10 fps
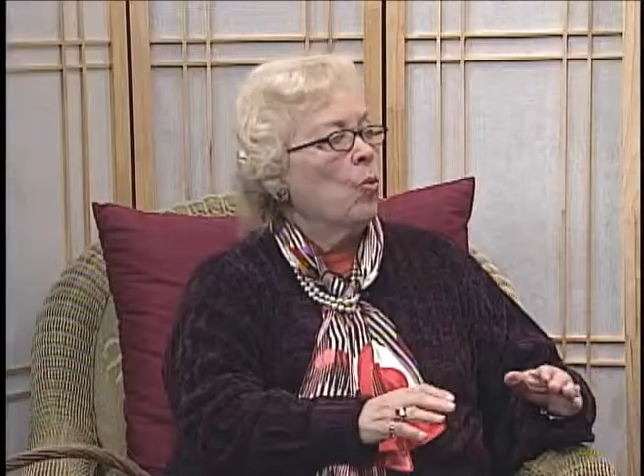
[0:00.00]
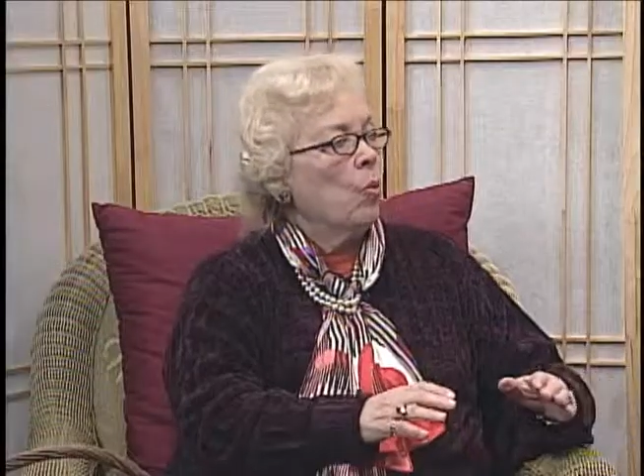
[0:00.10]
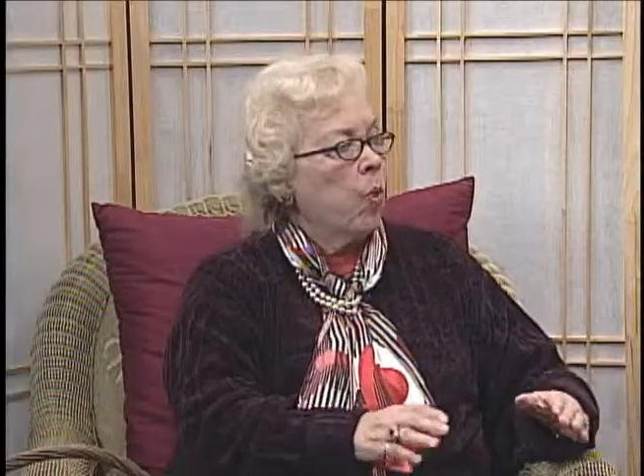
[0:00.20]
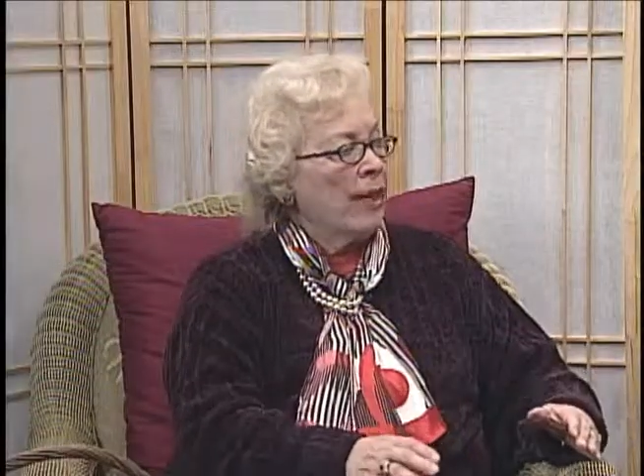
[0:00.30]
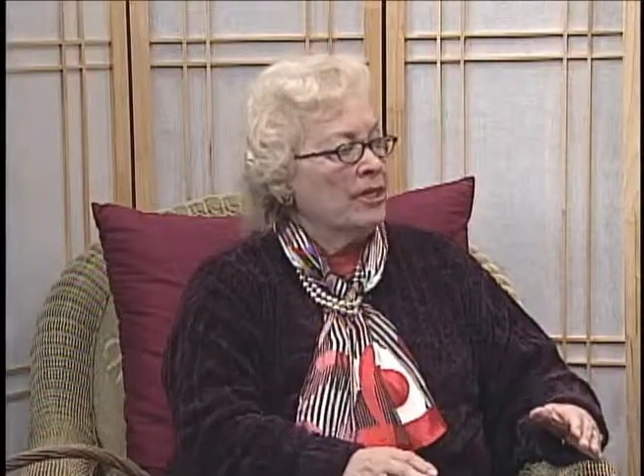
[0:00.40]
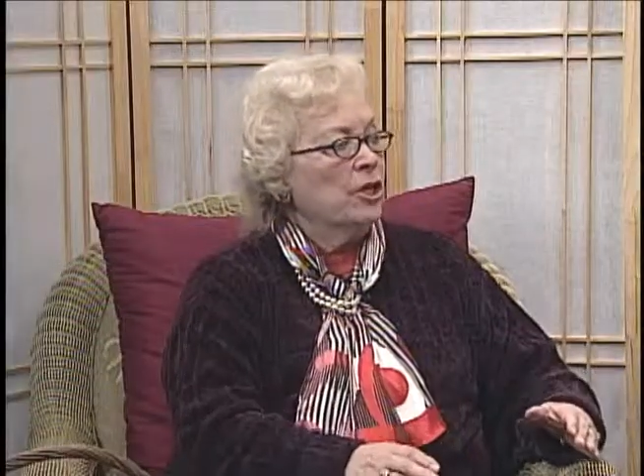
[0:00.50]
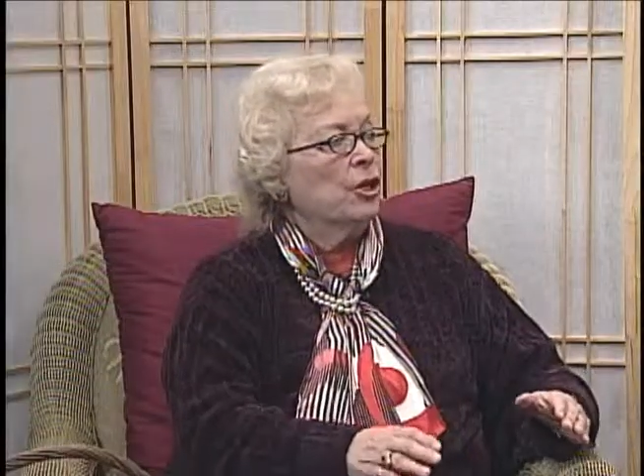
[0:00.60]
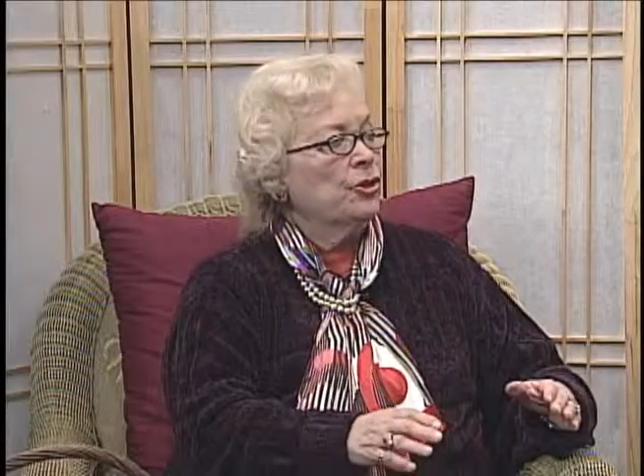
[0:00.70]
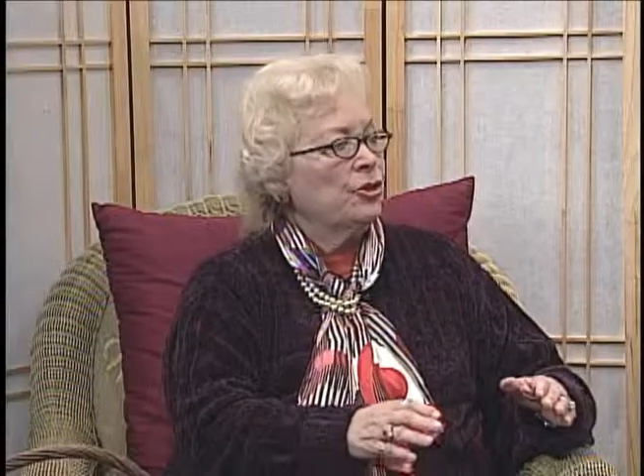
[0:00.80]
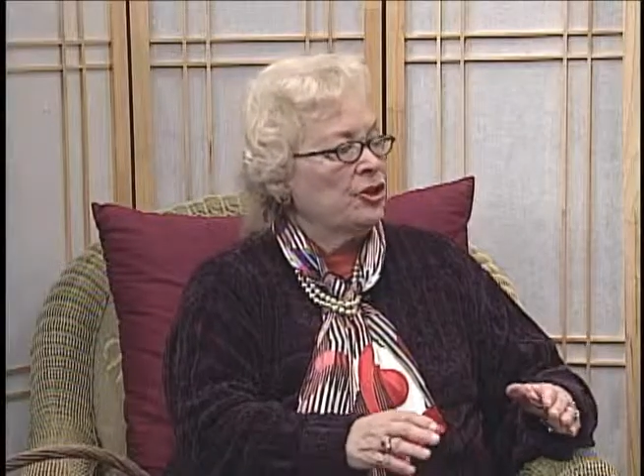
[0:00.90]
went
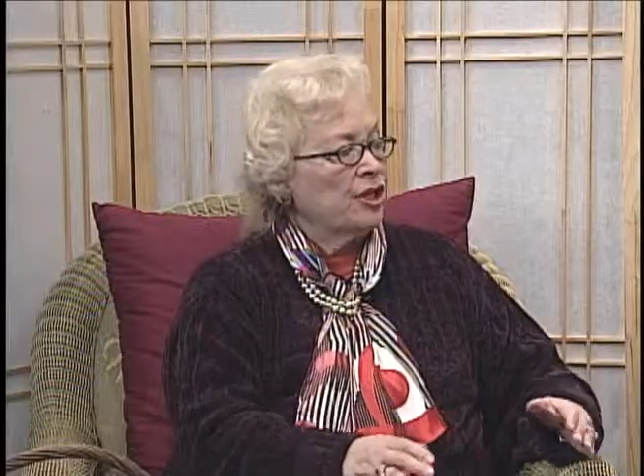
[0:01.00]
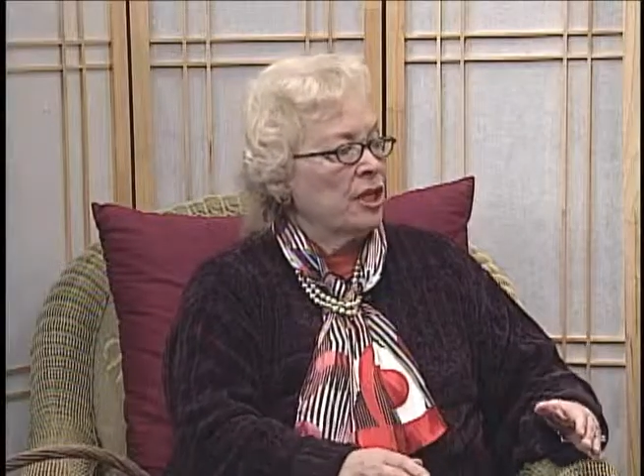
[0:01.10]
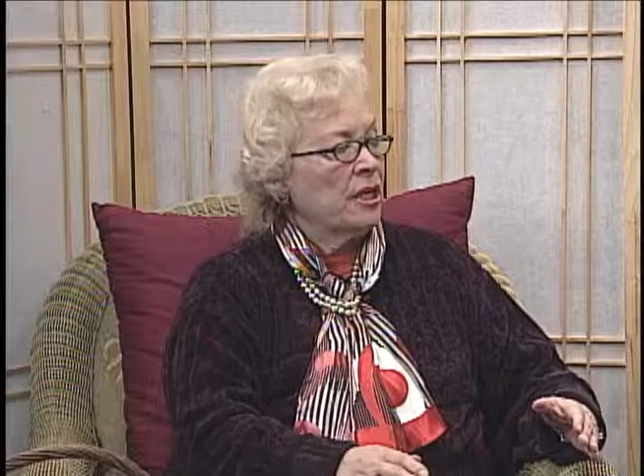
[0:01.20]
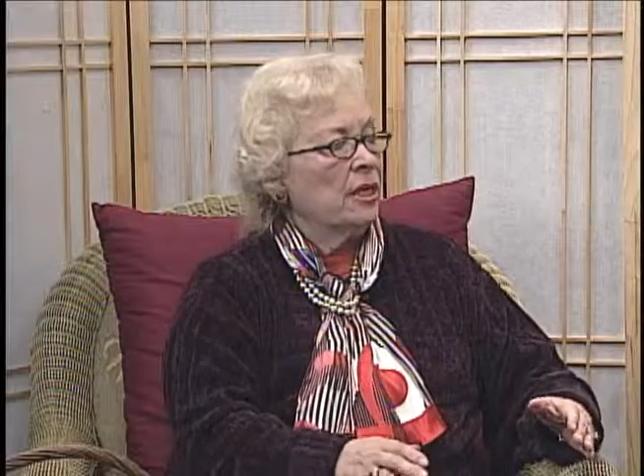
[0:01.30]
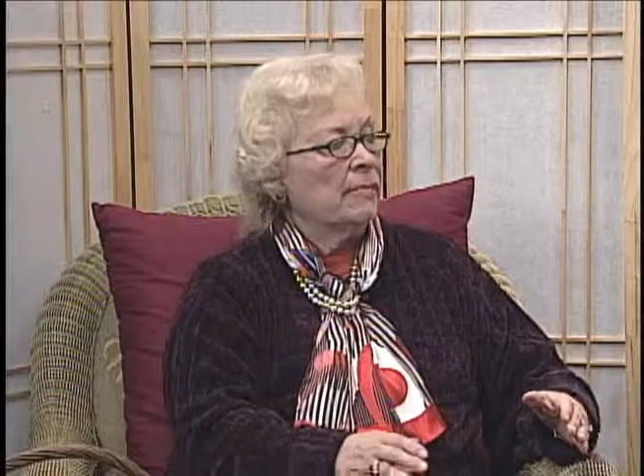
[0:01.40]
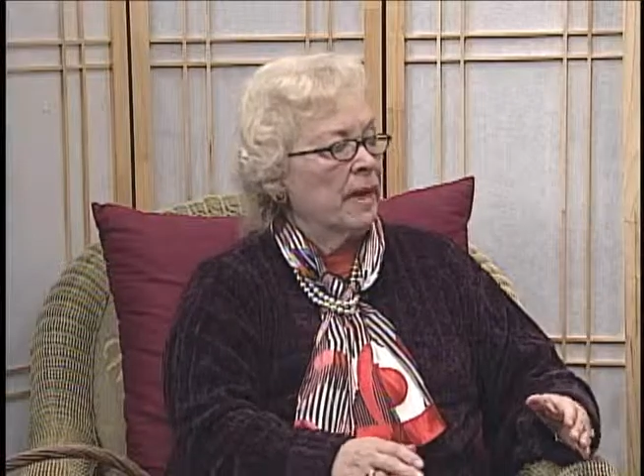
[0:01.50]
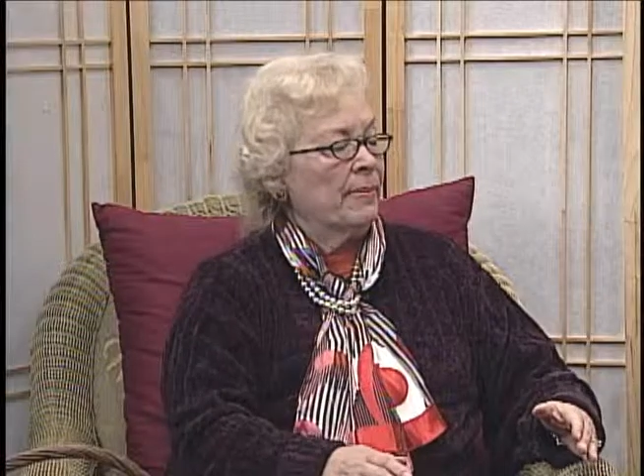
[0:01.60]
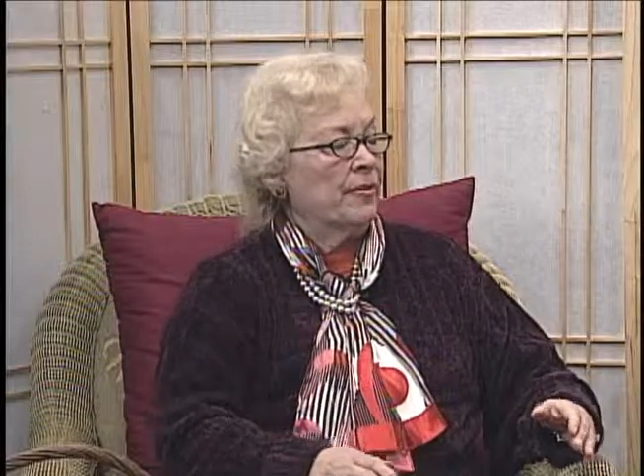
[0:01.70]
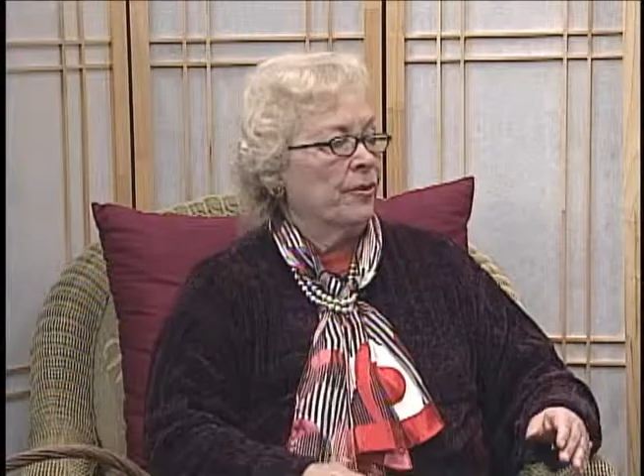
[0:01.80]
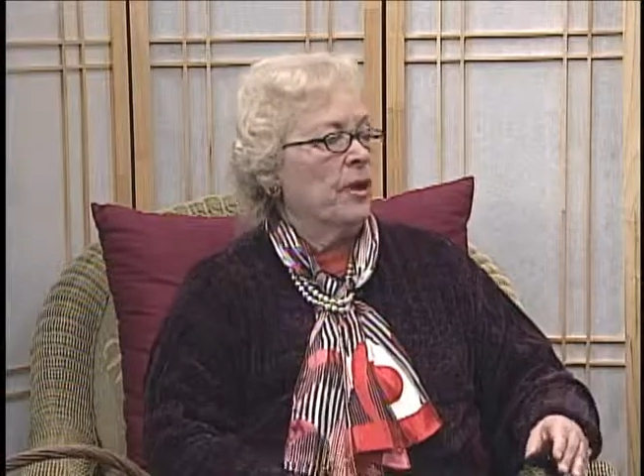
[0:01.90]
to see my
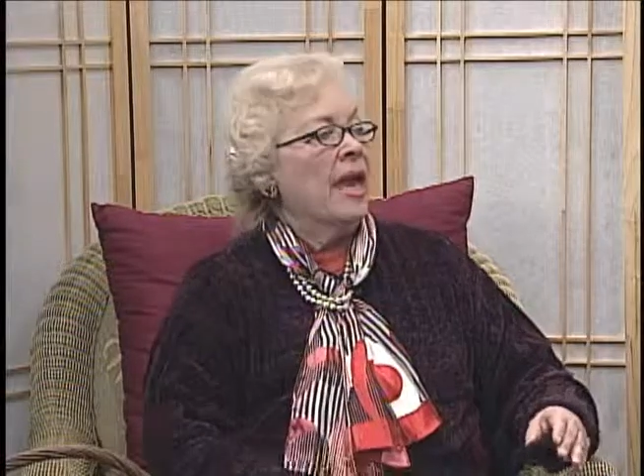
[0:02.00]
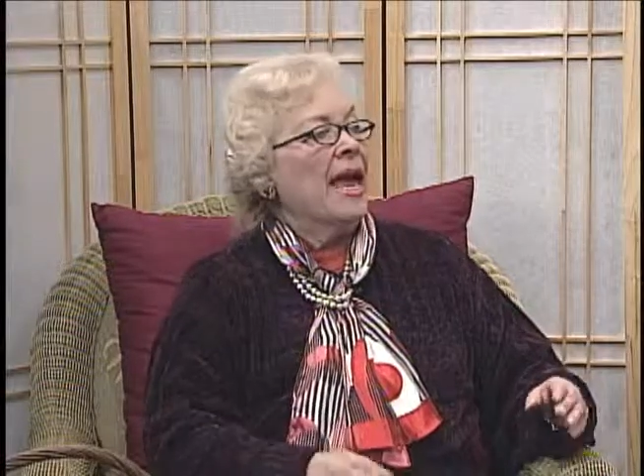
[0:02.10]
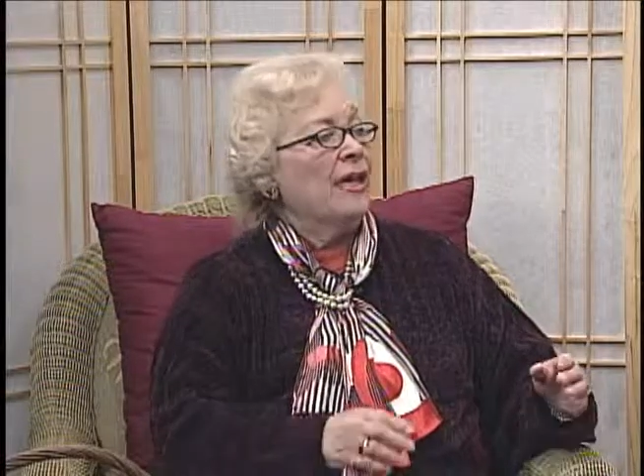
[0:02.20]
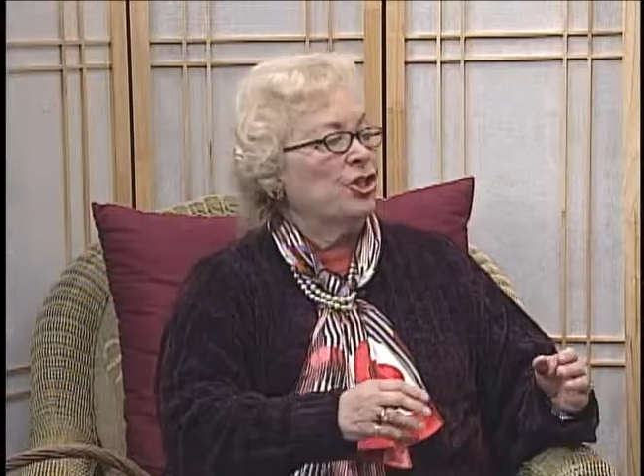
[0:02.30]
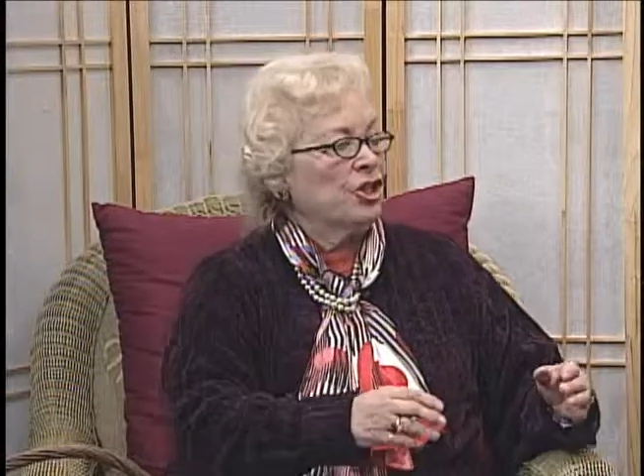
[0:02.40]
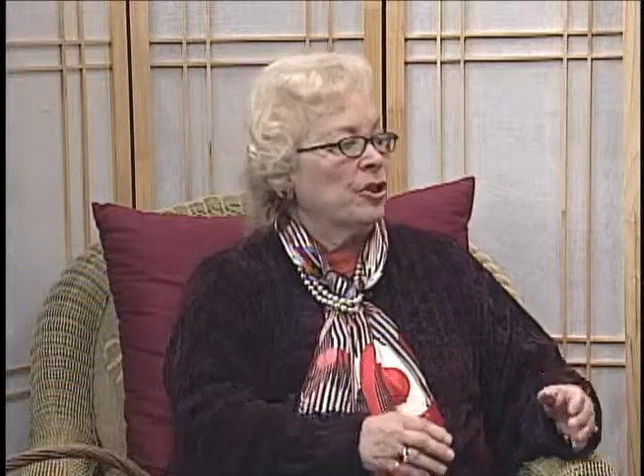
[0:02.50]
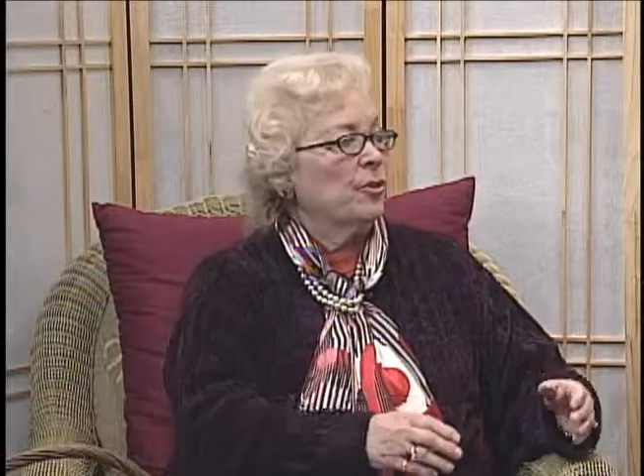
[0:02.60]
mother. And she